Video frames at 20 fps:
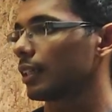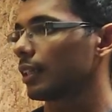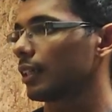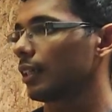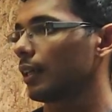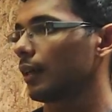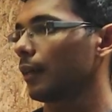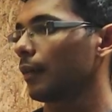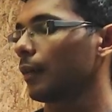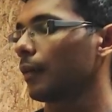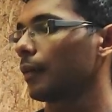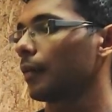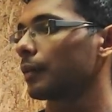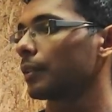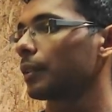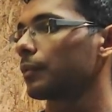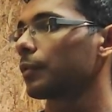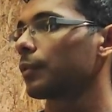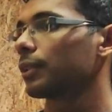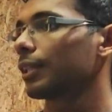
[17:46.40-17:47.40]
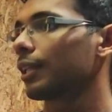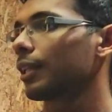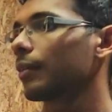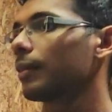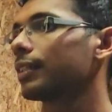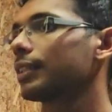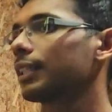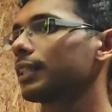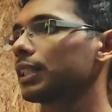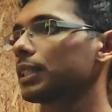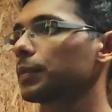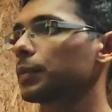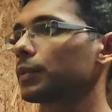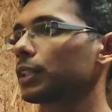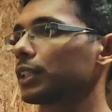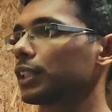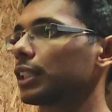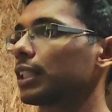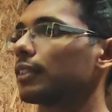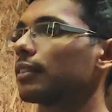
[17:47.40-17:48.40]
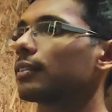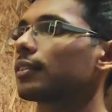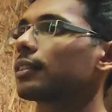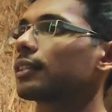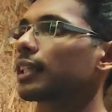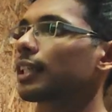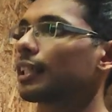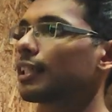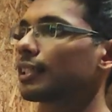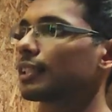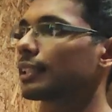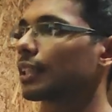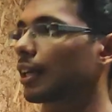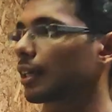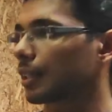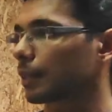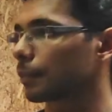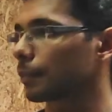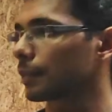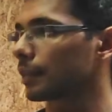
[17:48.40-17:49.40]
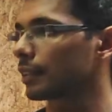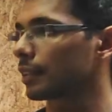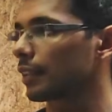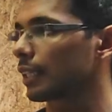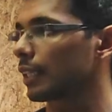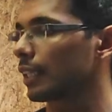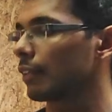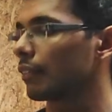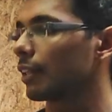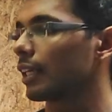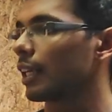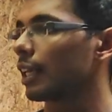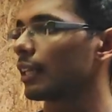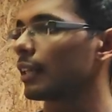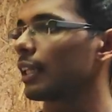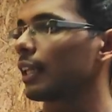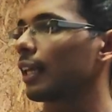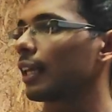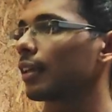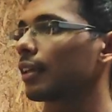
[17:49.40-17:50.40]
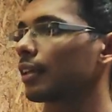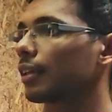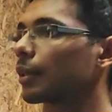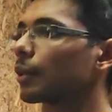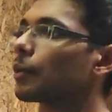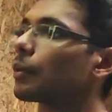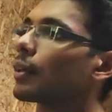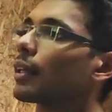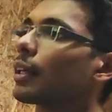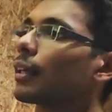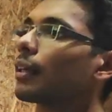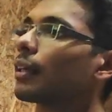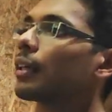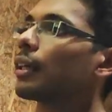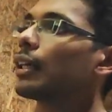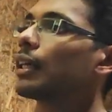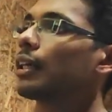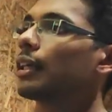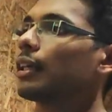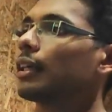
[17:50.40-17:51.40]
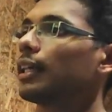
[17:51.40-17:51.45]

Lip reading: So mostly you'll see these positions in startups where they are recruiting